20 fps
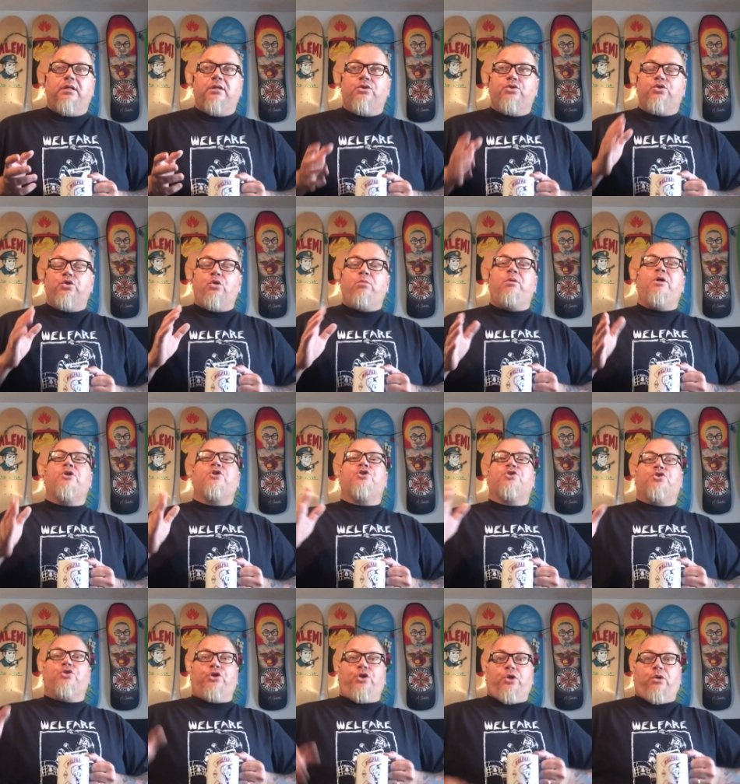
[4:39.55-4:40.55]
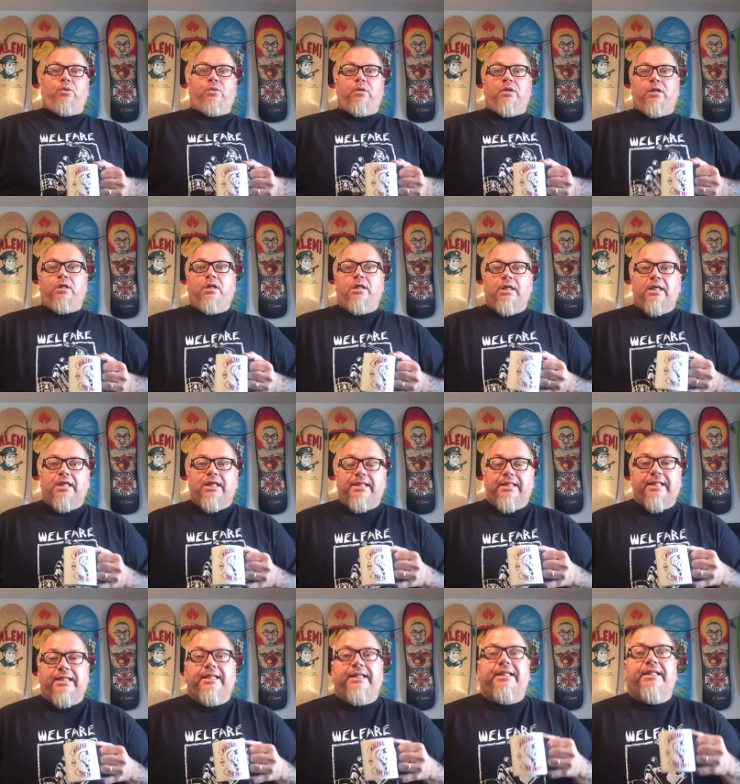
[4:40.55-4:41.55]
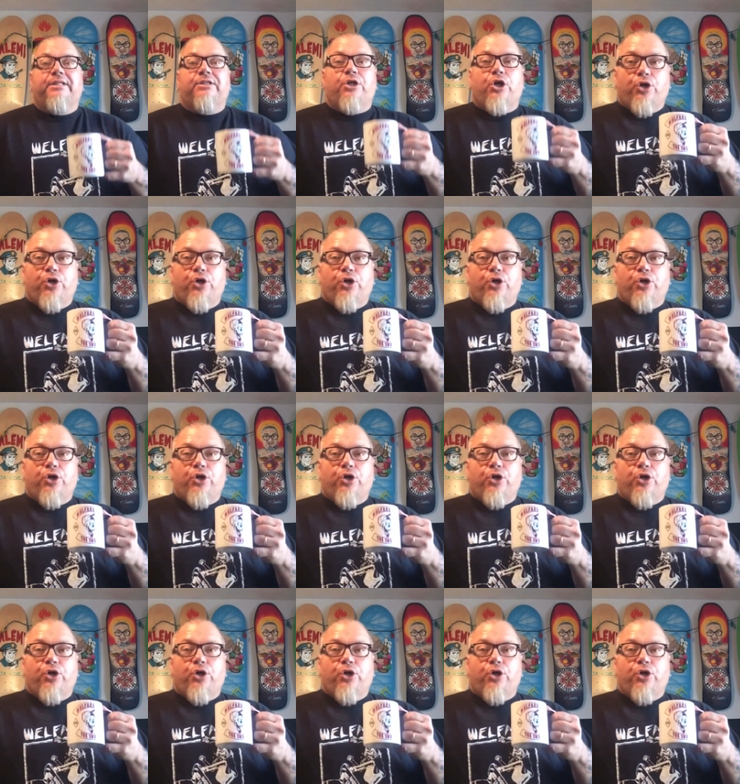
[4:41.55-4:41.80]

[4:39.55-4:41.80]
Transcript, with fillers: So much so that it has